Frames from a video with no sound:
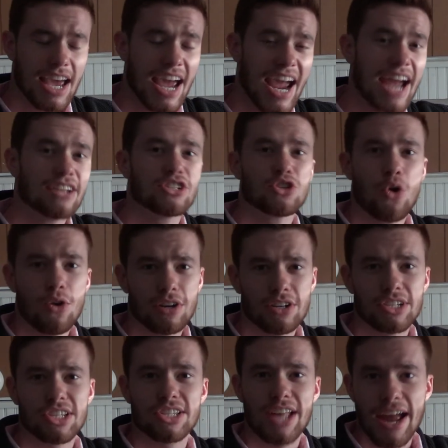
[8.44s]
And in order to
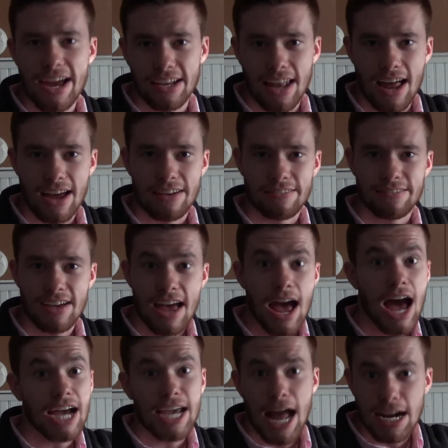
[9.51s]
stay alive,
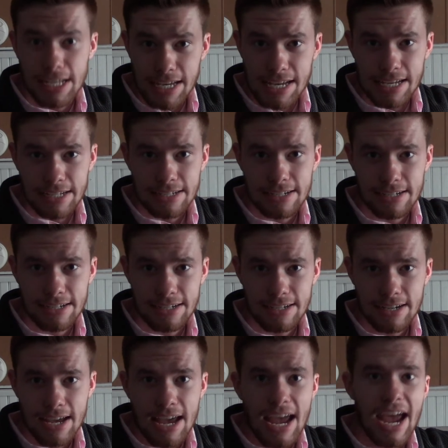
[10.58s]
I gotta eat.
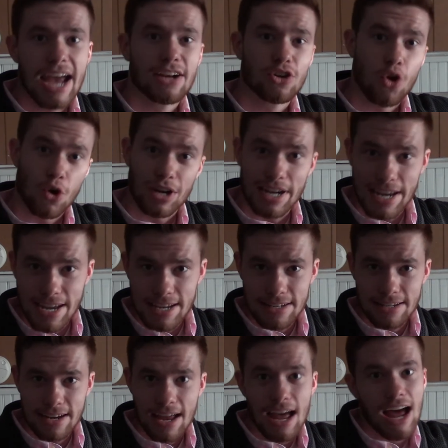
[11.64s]
And in order to eat,
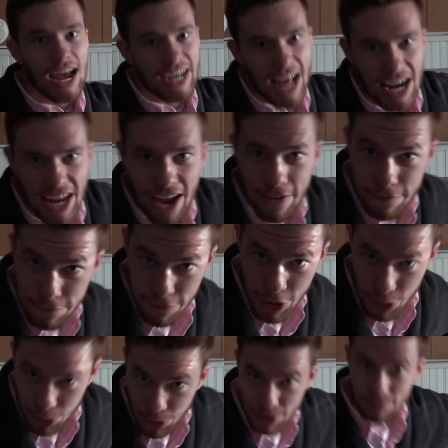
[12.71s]
I gotta have food.